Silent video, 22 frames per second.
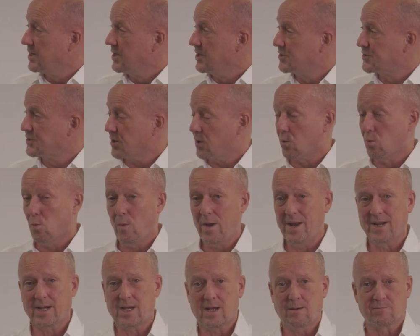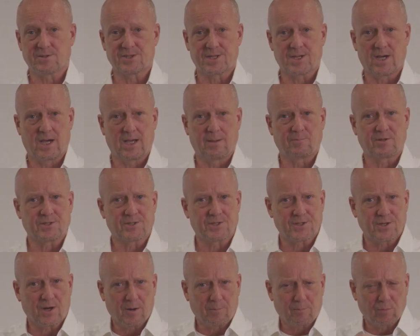So when it comes time to
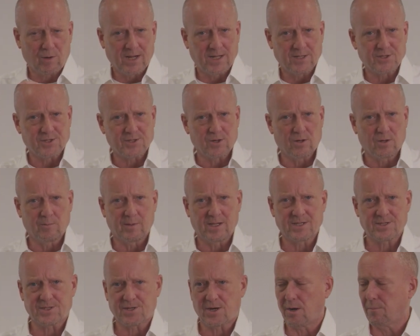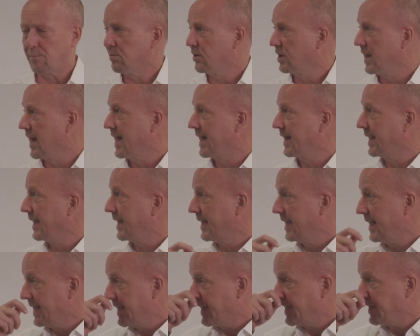start brainstorming, start
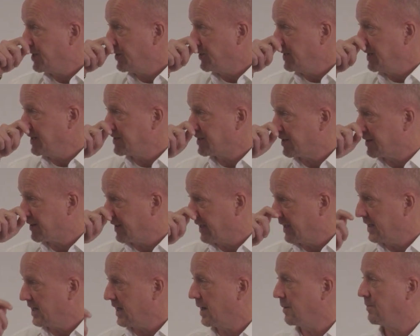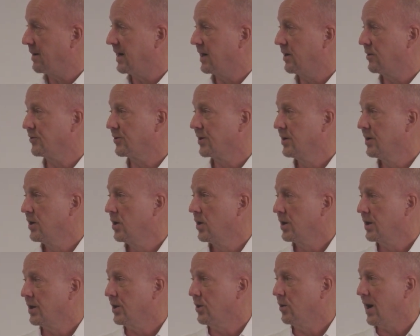planning, you need to think about,
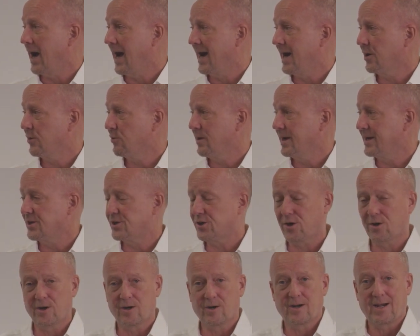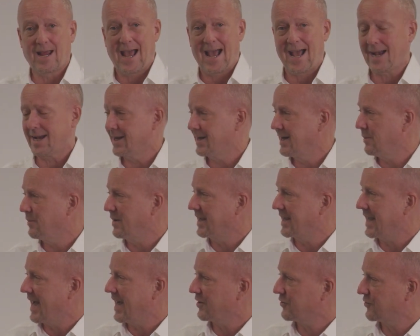how do I turn
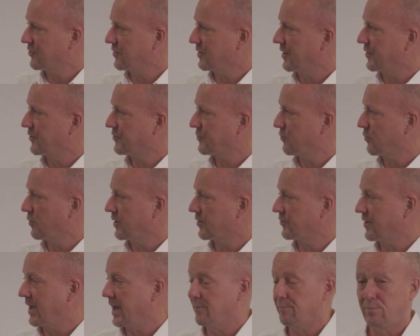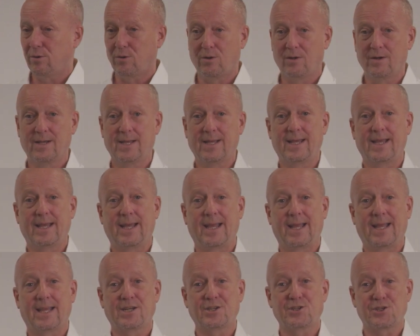academic excellence, for example,
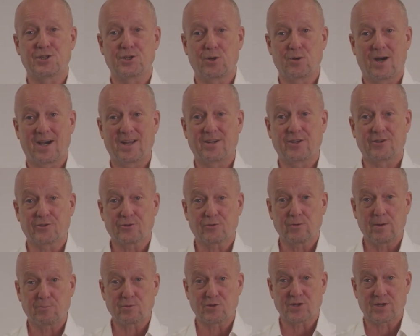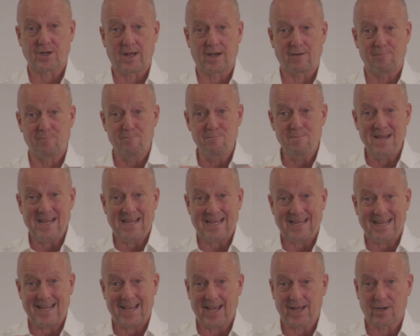into a description of
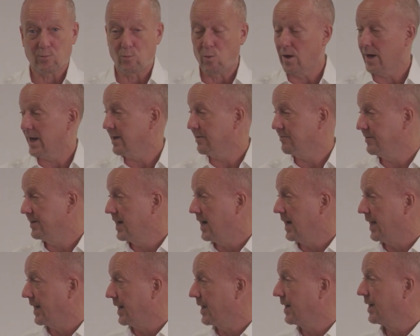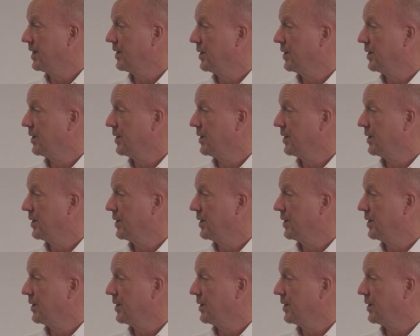me and what I've done?